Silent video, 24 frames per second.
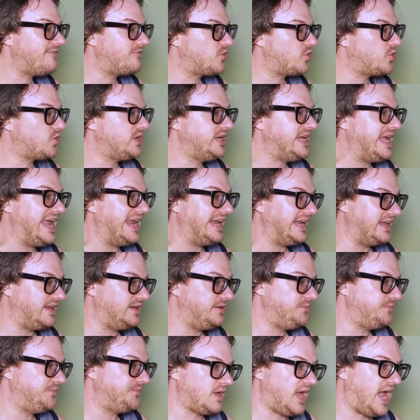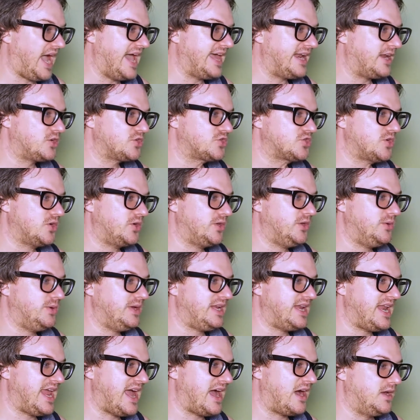created, and I'll show you it
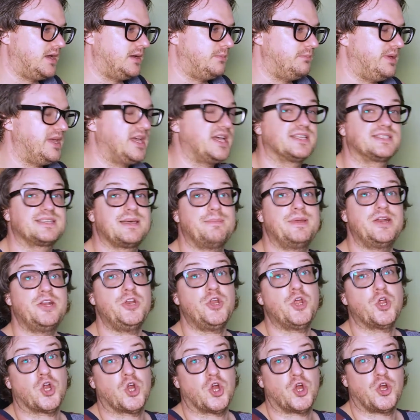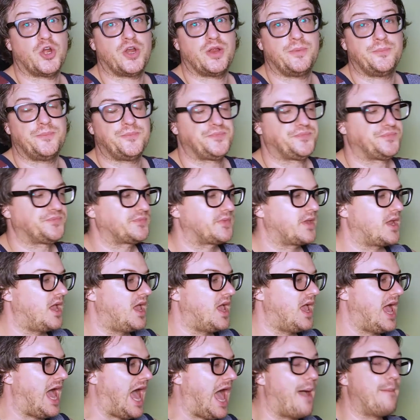now, because I'm a nerd.
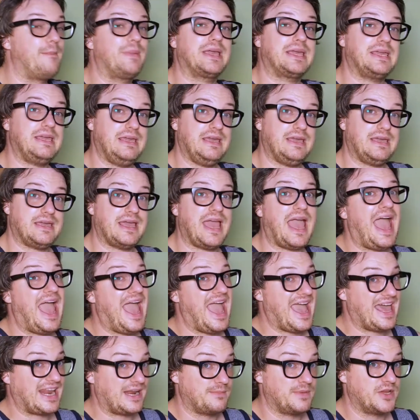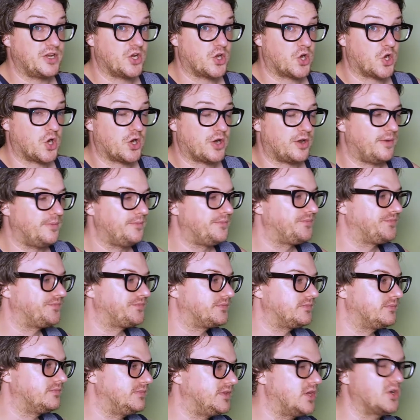I'm a geek and I'm a nerd.
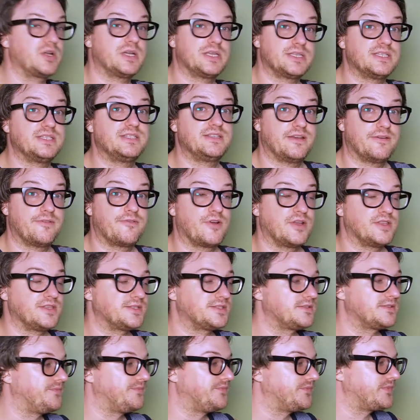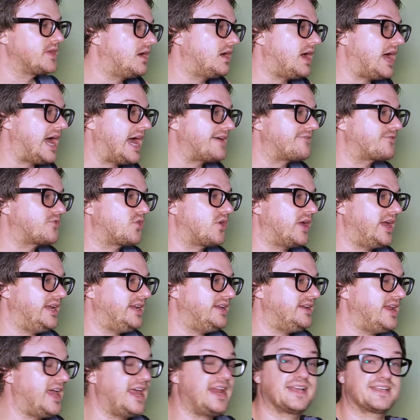There is a difference. I've
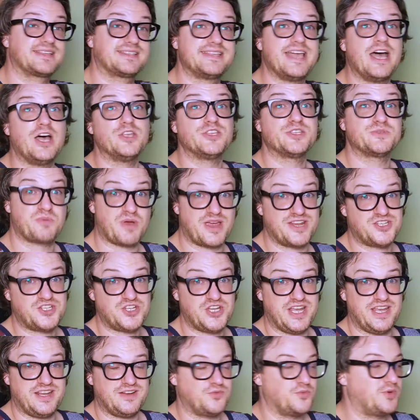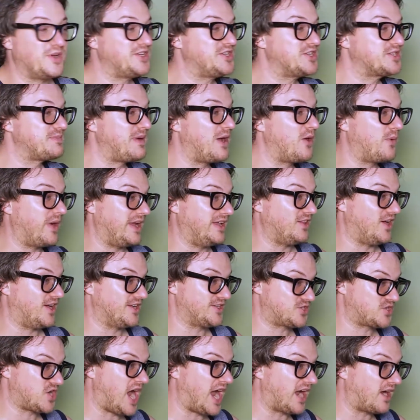created an Excel spreadsheet, which is my weight loss
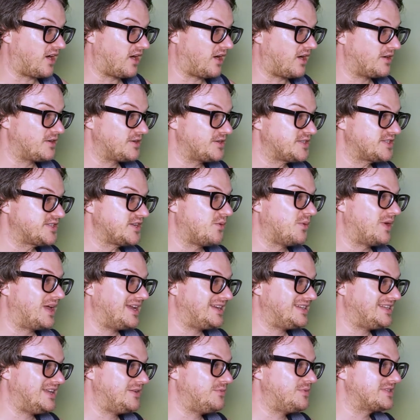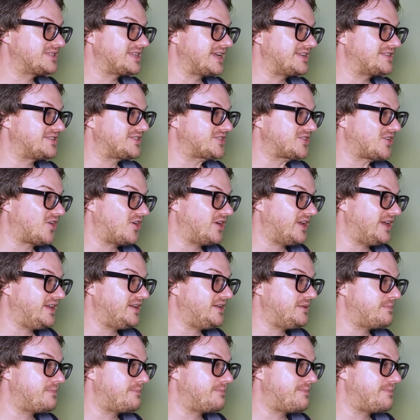tracker. So what I did was I started